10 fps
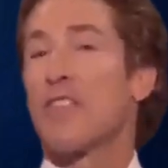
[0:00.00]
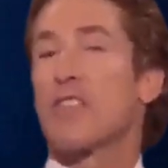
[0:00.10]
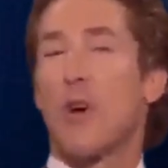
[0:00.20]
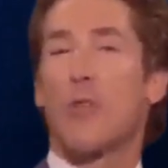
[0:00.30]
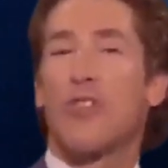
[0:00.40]

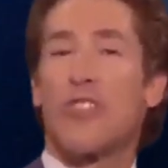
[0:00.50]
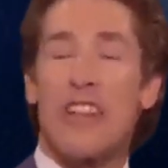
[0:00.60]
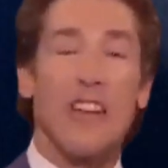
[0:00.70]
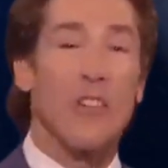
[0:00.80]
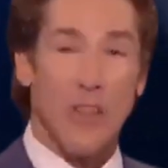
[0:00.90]

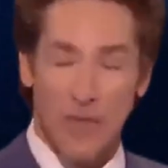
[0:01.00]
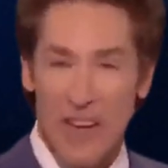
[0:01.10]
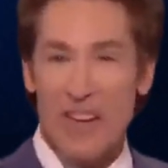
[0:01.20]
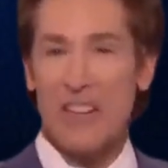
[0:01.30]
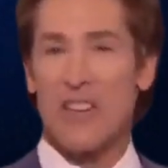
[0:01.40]
perseverance
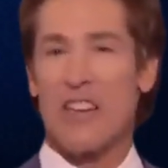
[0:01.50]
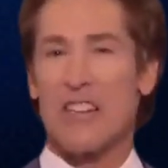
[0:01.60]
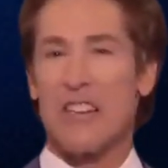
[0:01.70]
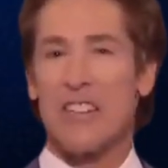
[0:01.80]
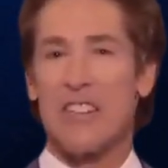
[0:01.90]
will pave the
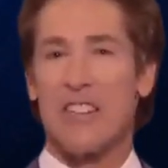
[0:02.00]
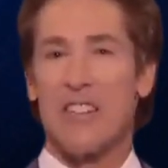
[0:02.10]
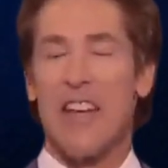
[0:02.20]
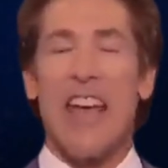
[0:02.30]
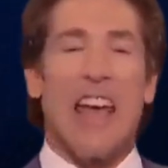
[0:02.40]
way for a
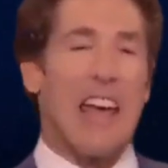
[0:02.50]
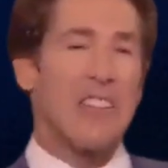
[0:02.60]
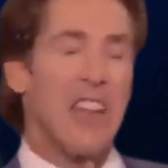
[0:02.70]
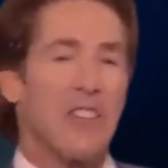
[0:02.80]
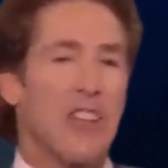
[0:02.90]
brighter
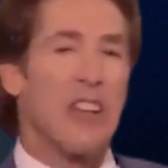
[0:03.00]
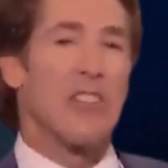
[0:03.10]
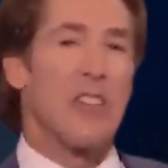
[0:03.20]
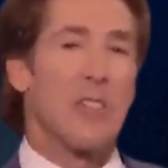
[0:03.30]
future.